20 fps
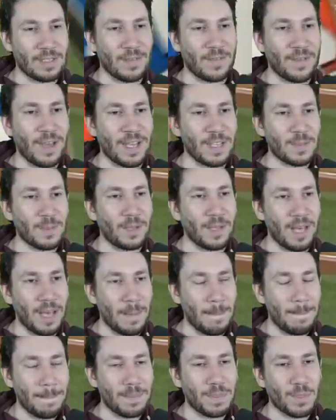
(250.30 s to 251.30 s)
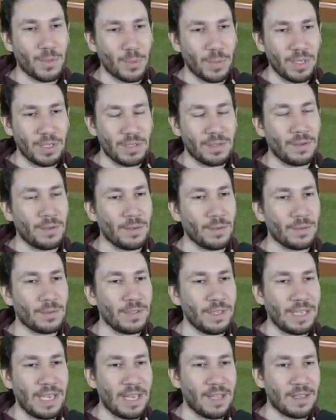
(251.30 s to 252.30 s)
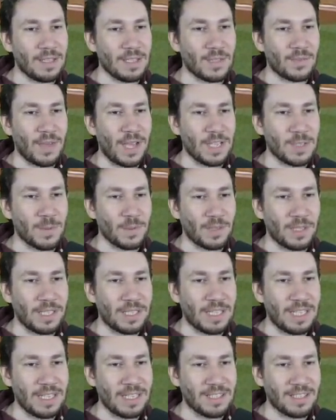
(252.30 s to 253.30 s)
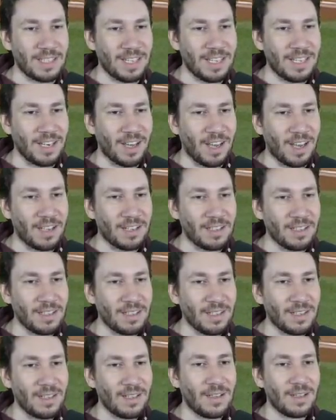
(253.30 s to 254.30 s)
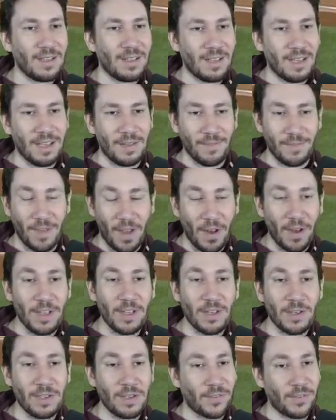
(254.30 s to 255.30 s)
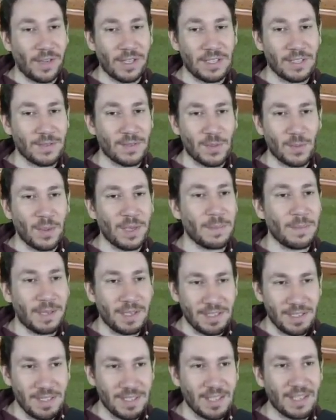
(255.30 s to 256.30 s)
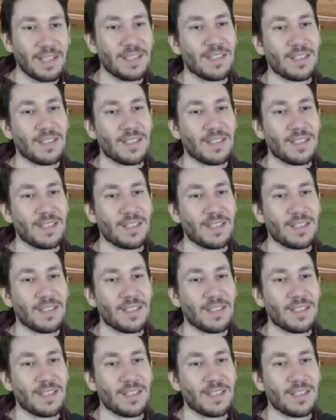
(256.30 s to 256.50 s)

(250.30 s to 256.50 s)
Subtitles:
fastball up? 3-2. You get this fastball in that he's late on. And very good defensive swing because he's thinking it's a